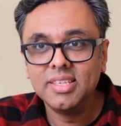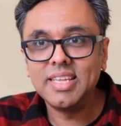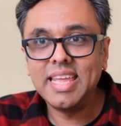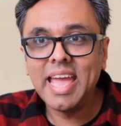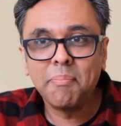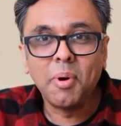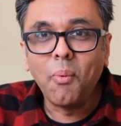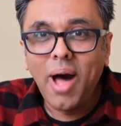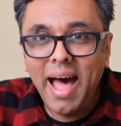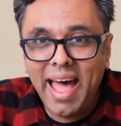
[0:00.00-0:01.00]
It's like, yeah, but
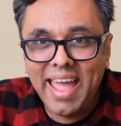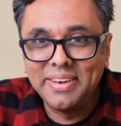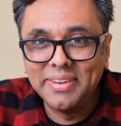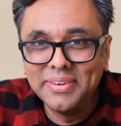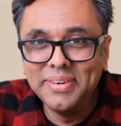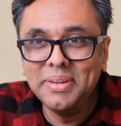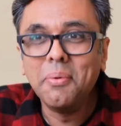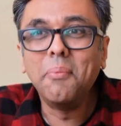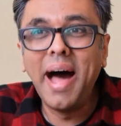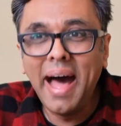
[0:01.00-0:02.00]
why, dude?
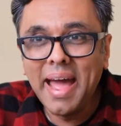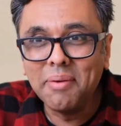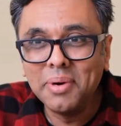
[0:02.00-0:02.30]
Why?